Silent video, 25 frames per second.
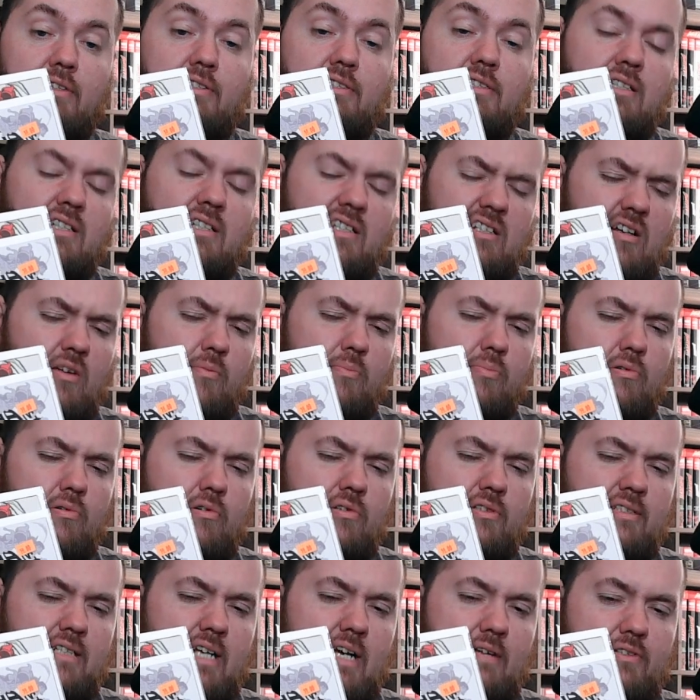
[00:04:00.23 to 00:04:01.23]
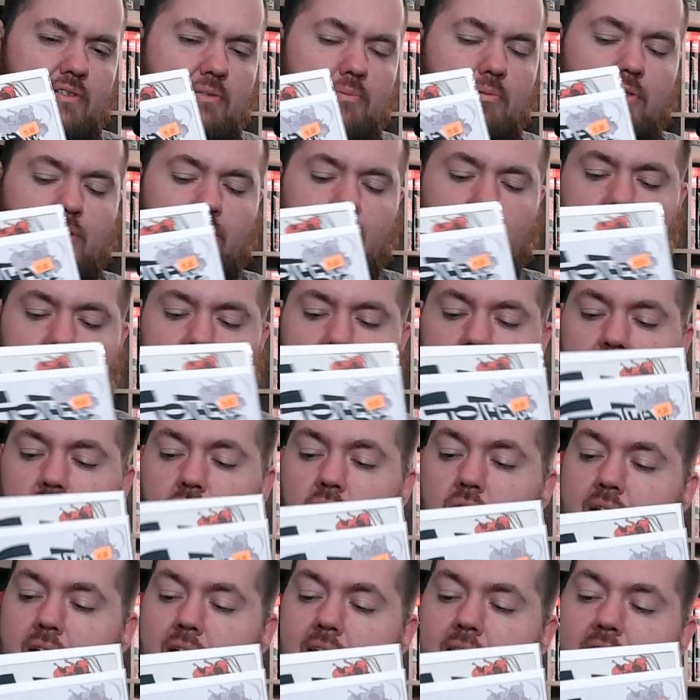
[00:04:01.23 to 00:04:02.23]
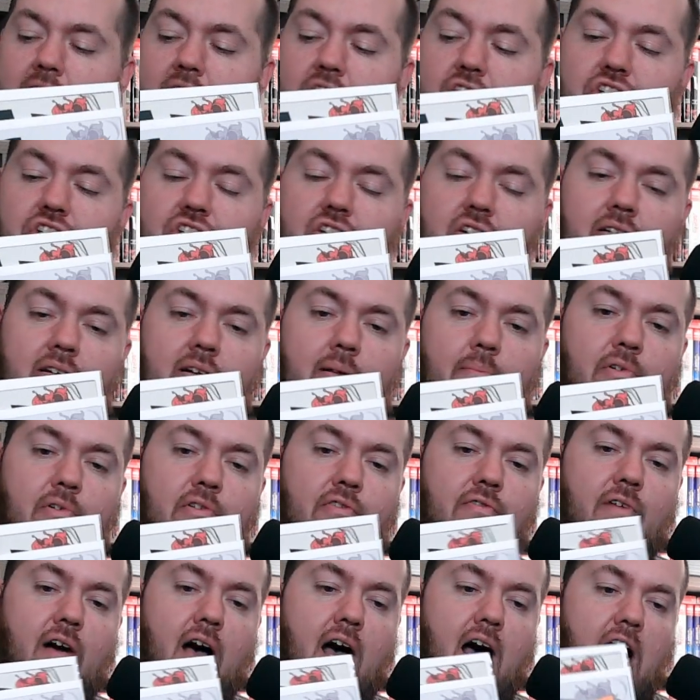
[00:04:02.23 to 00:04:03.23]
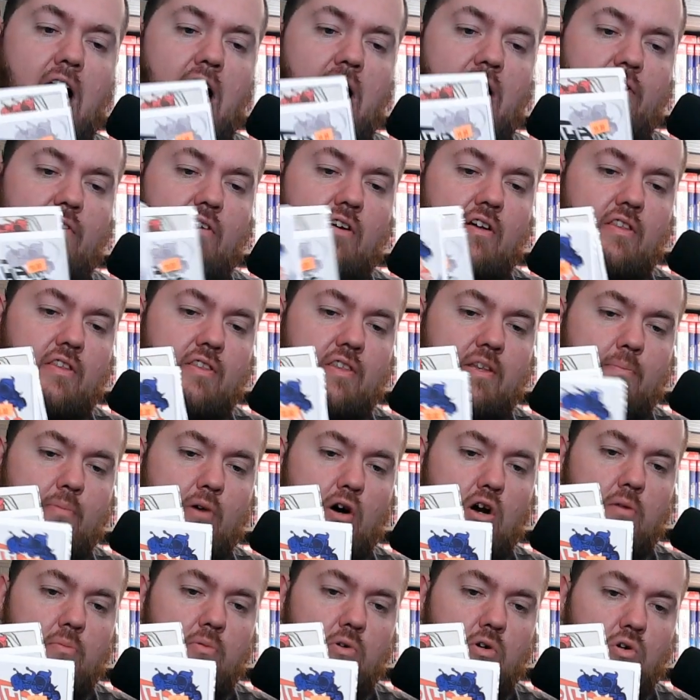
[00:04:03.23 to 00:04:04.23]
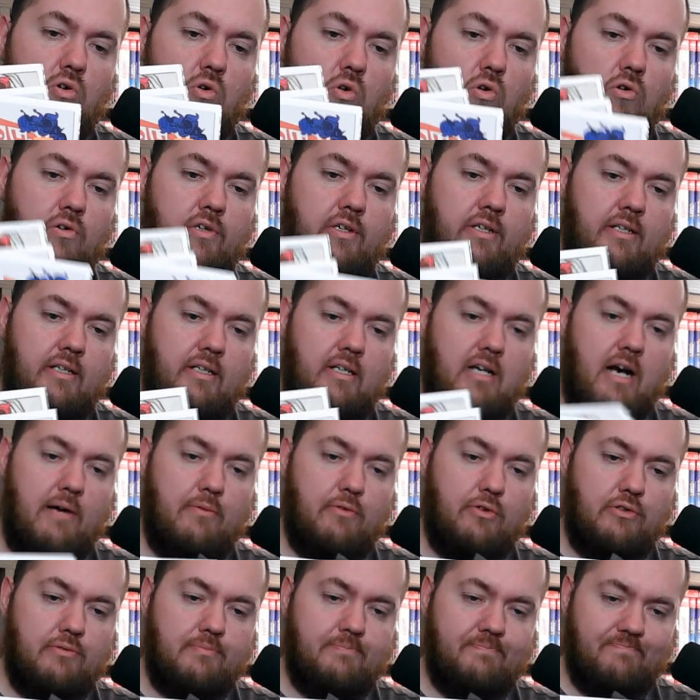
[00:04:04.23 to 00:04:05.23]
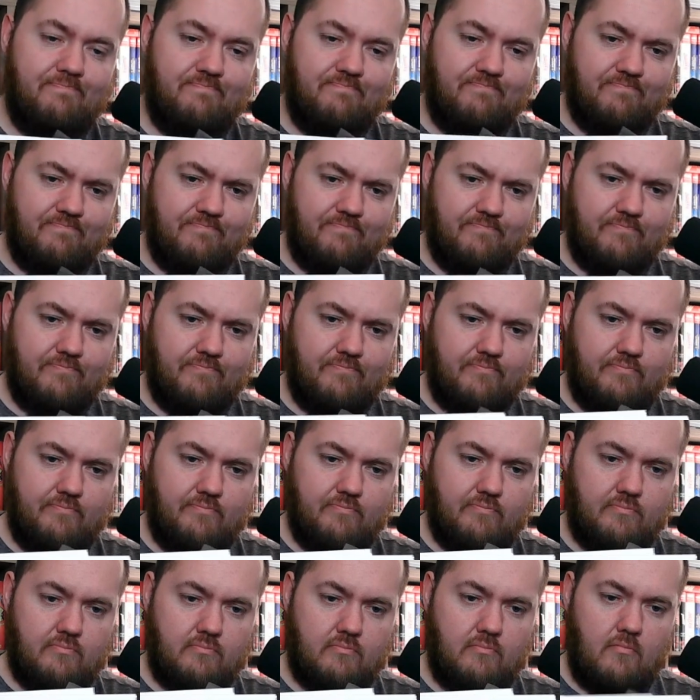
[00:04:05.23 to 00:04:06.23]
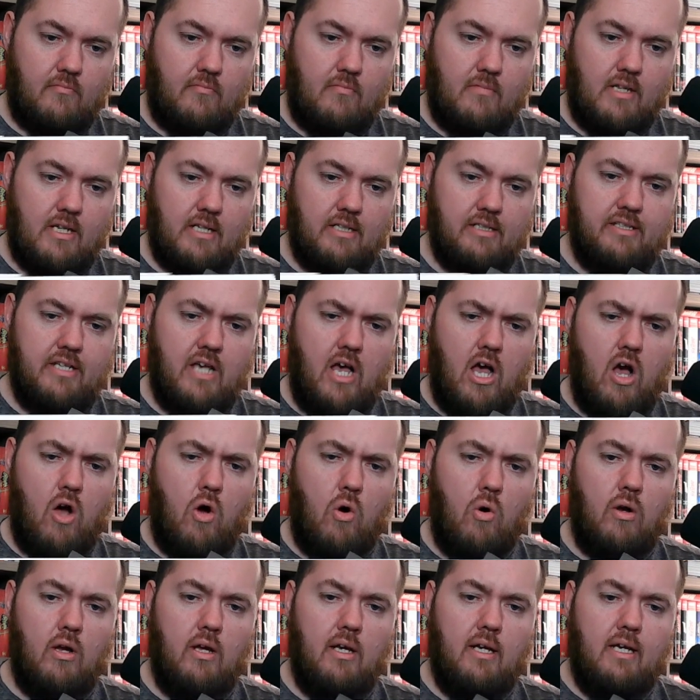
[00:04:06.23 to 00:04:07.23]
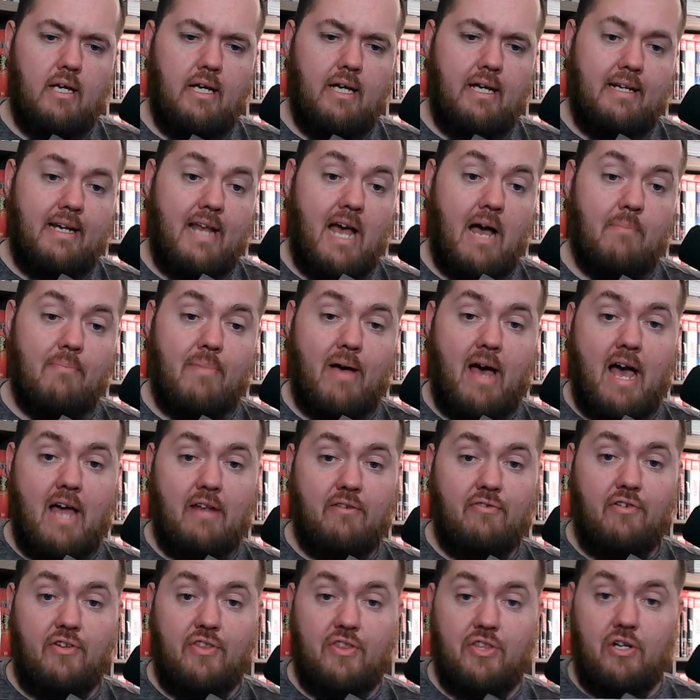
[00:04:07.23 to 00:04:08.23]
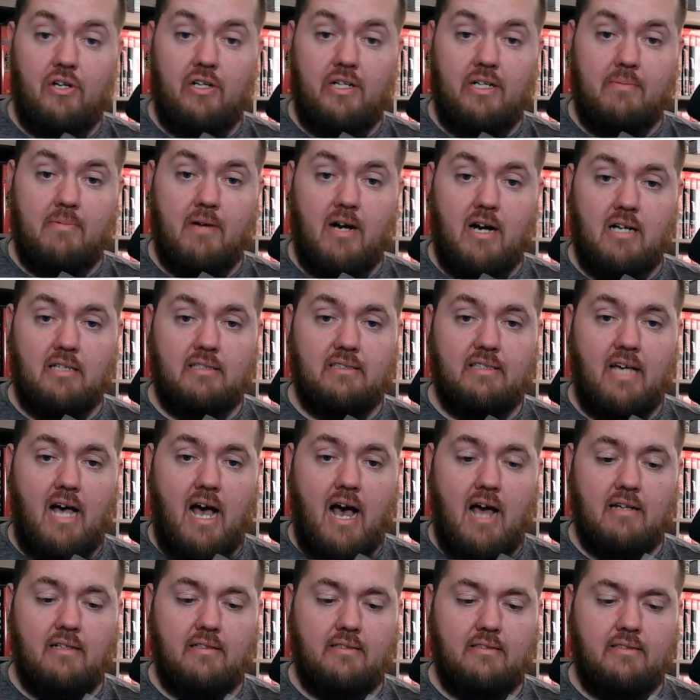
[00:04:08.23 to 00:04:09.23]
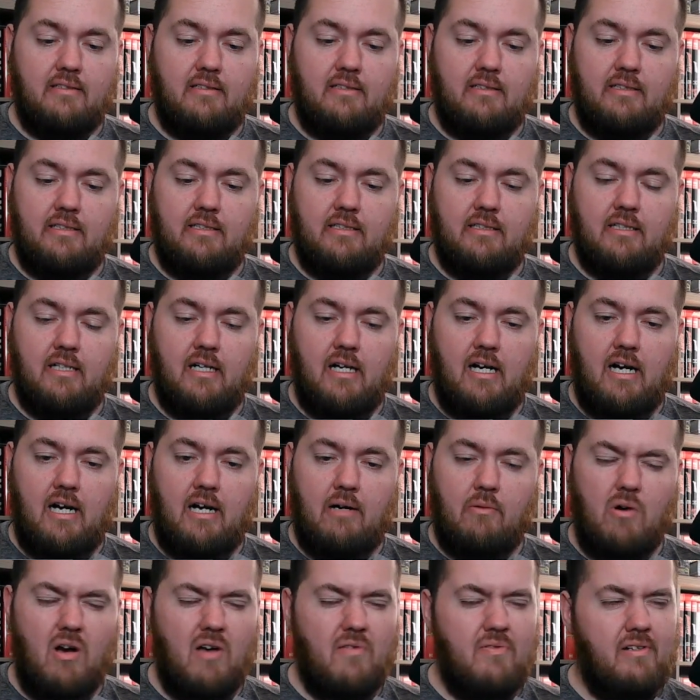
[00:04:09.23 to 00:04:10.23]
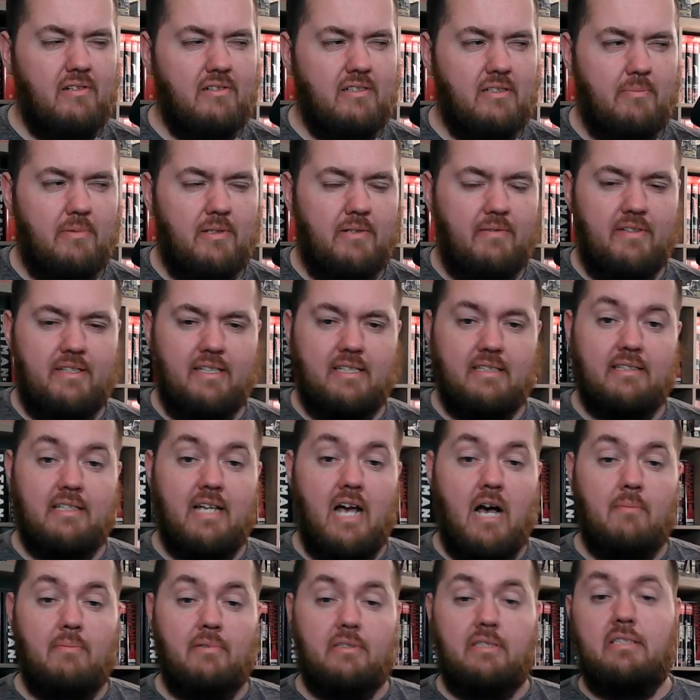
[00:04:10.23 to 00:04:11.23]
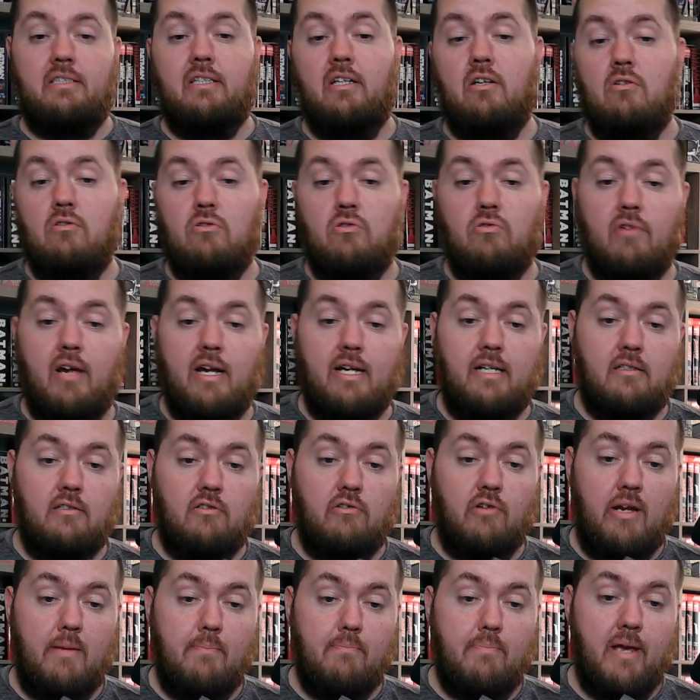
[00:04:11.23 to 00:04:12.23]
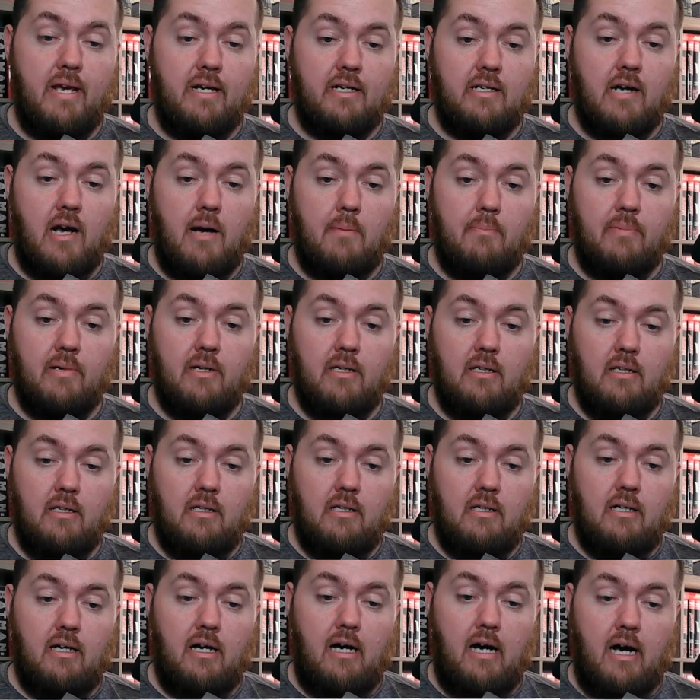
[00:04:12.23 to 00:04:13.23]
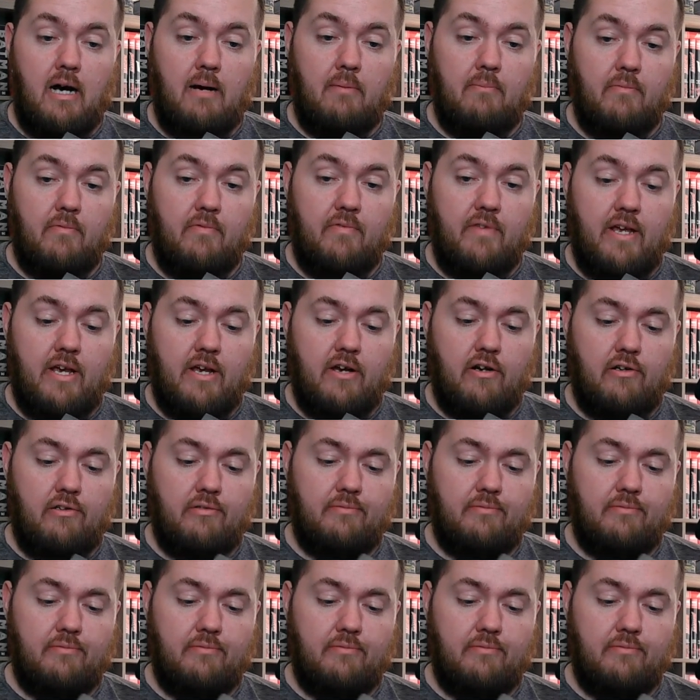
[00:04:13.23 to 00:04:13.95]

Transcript: and Poison Ivy is pretty good too, issue number 5, the Barbara Gordon cover. So not bad for $30, honestly. Well, I think it was a bit of a discount, but still great pickup. There.